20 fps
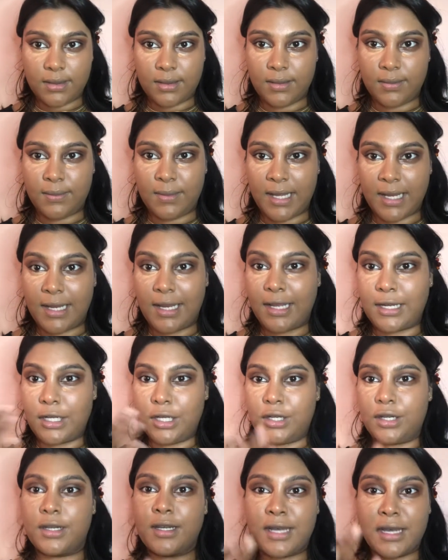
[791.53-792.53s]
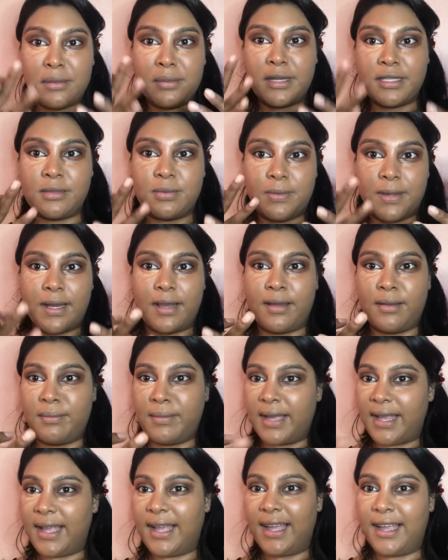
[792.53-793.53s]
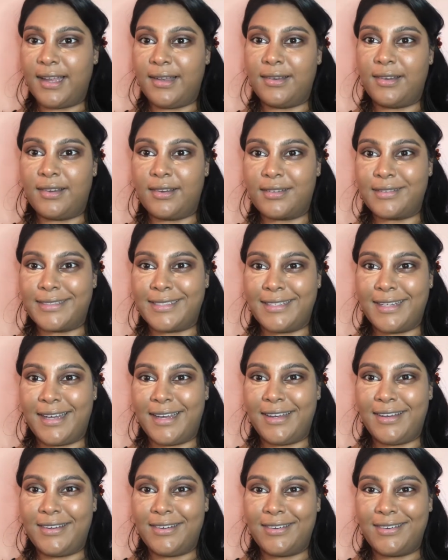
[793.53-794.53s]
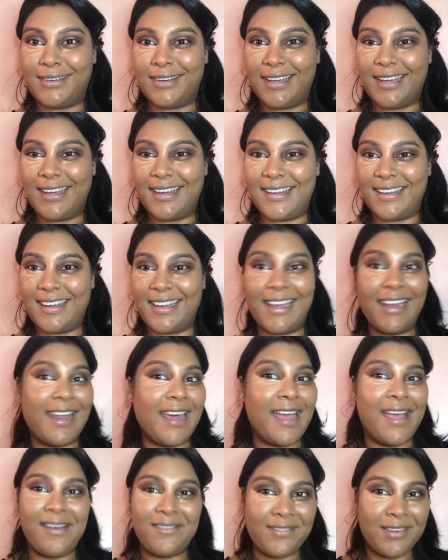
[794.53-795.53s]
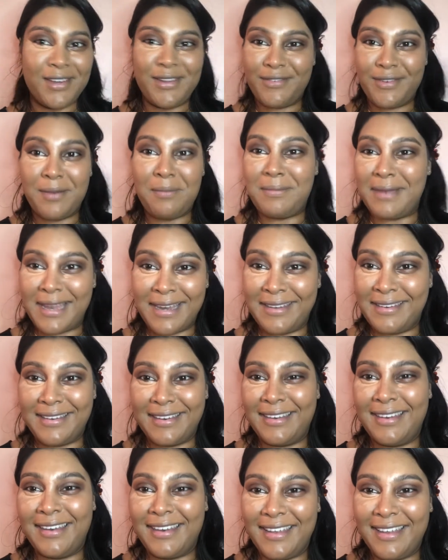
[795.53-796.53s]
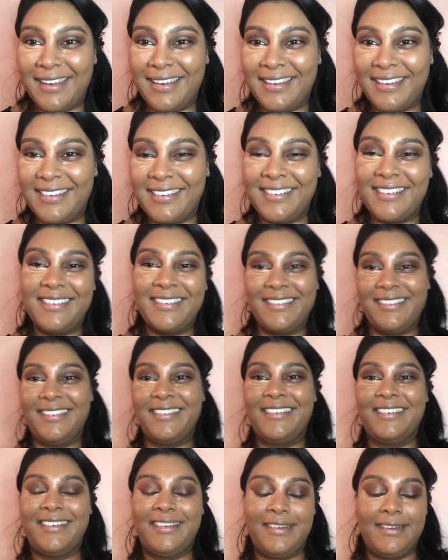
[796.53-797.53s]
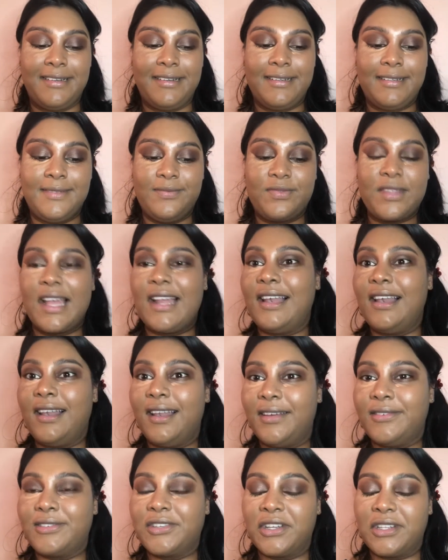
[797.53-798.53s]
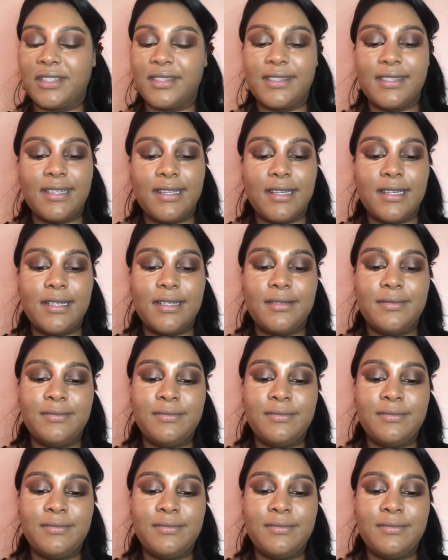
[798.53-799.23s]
Like look how much better my eye looks now. And I haven't even blended it in. I love concealer.